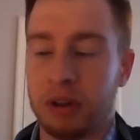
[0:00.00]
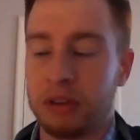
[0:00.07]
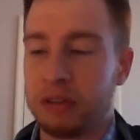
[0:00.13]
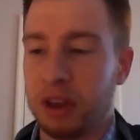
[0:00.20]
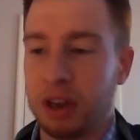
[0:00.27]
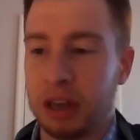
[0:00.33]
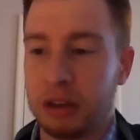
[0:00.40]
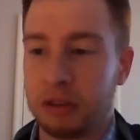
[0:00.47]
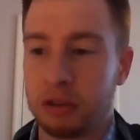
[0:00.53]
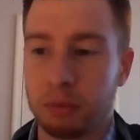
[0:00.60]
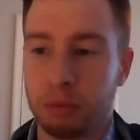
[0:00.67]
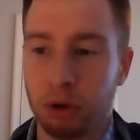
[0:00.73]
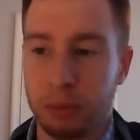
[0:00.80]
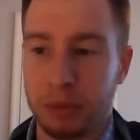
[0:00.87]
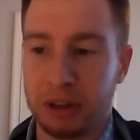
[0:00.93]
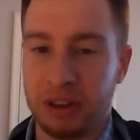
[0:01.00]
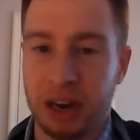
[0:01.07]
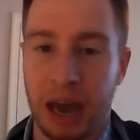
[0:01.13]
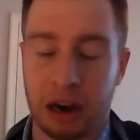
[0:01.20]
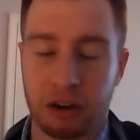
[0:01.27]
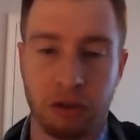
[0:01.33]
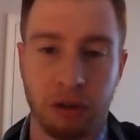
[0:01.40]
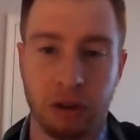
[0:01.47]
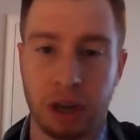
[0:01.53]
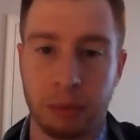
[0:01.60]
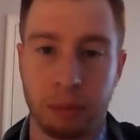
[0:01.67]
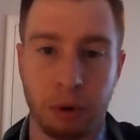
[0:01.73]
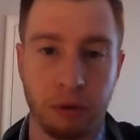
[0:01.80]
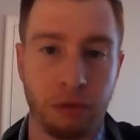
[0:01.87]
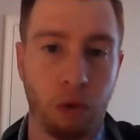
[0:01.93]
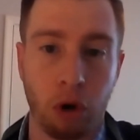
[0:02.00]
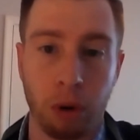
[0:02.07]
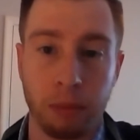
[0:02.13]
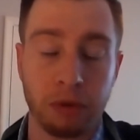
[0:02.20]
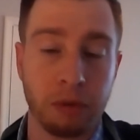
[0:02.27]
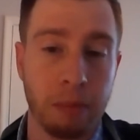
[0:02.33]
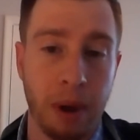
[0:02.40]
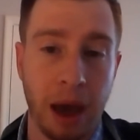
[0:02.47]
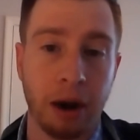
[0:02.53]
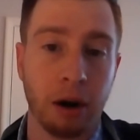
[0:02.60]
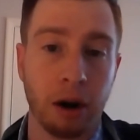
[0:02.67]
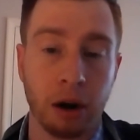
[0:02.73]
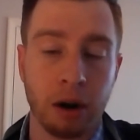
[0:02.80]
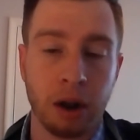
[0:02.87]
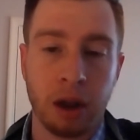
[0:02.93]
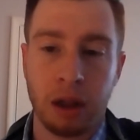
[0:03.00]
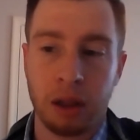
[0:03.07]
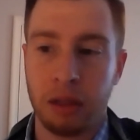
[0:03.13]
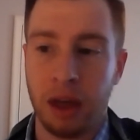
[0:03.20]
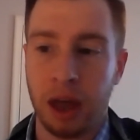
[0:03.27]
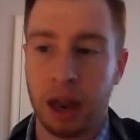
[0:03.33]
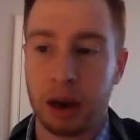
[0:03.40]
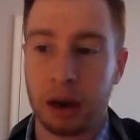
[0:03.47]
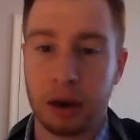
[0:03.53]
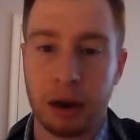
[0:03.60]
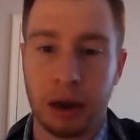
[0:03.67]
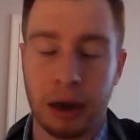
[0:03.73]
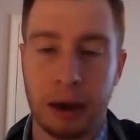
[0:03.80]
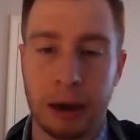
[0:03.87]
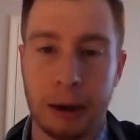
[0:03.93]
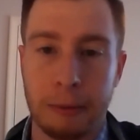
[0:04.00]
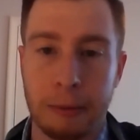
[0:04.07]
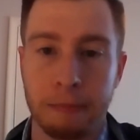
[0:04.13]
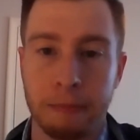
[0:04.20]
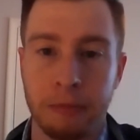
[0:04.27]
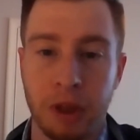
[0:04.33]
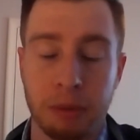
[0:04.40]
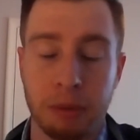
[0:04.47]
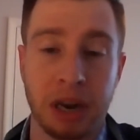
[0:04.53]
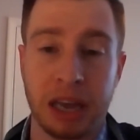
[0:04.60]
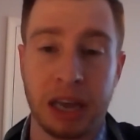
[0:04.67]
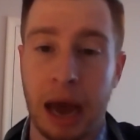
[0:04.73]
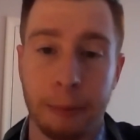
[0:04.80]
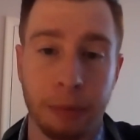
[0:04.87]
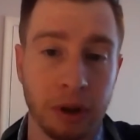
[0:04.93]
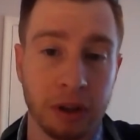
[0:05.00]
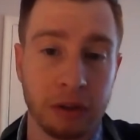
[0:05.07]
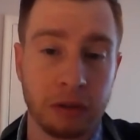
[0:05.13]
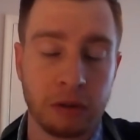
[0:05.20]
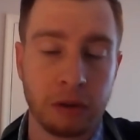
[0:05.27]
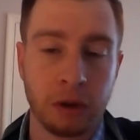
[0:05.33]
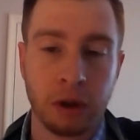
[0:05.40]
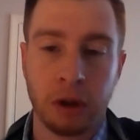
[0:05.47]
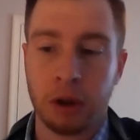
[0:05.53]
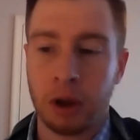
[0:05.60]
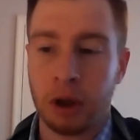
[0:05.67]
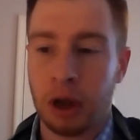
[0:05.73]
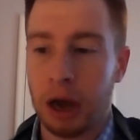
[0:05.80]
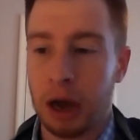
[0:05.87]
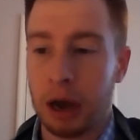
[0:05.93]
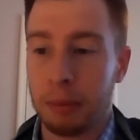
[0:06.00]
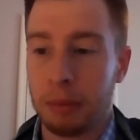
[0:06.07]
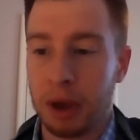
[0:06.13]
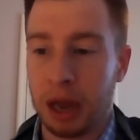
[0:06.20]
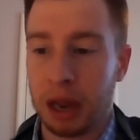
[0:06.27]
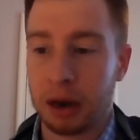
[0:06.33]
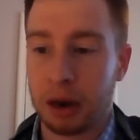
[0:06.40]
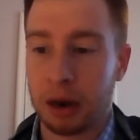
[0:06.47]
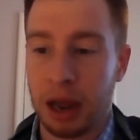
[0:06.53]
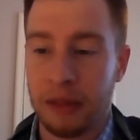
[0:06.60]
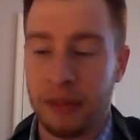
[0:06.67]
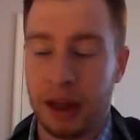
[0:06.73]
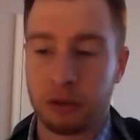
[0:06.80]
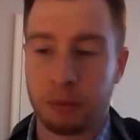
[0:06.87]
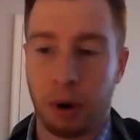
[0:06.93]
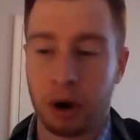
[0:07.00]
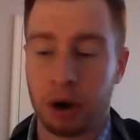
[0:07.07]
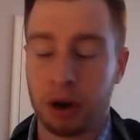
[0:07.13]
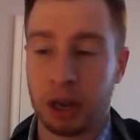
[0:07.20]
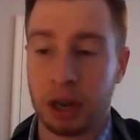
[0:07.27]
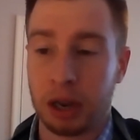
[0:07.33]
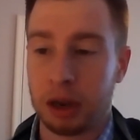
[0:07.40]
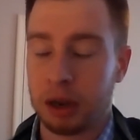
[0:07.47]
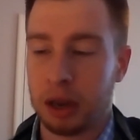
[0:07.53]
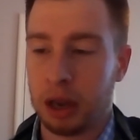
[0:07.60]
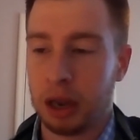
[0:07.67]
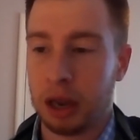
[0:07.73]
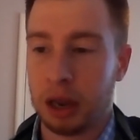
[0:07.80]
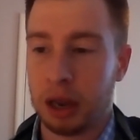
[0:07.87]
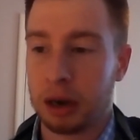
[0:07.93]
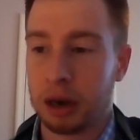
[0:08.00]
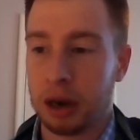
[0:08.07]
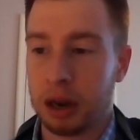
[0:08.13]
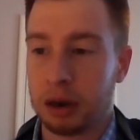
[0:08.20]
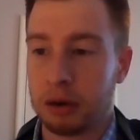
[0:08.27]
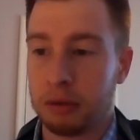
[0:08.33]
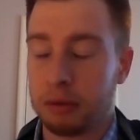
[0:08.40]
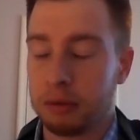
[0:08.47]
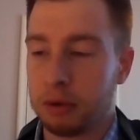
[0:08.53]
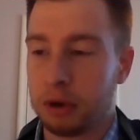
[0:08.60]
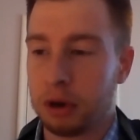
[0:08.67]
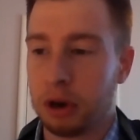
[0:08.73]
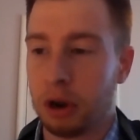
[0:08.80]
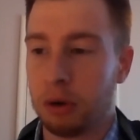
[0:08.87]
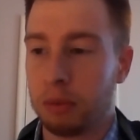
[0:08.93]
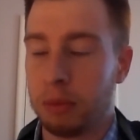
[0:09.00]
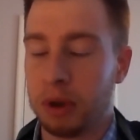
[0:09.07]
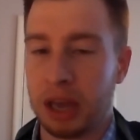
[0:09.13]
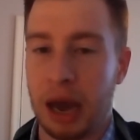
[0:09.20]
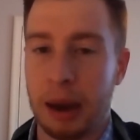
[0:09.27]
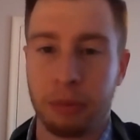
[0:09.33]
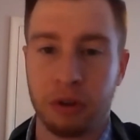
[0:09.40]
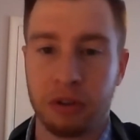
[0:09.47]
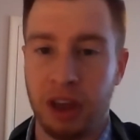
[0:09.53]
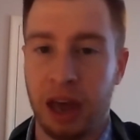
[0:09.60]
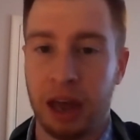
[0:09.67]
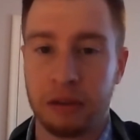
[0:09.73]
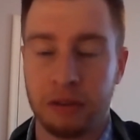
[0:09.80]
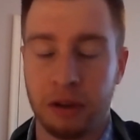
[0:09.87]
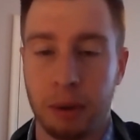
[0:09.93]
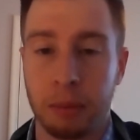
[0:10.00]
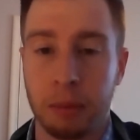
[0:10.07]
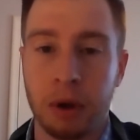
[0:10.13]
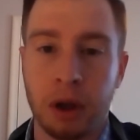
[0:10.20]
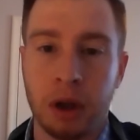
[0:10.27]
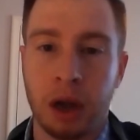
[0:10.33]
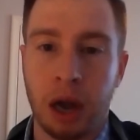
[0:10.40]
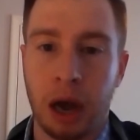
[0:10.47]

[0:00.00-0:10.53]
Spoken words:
Twin Cities, Bloomington actually performed better than Minneapolis. And that's partly in Minneapolis had some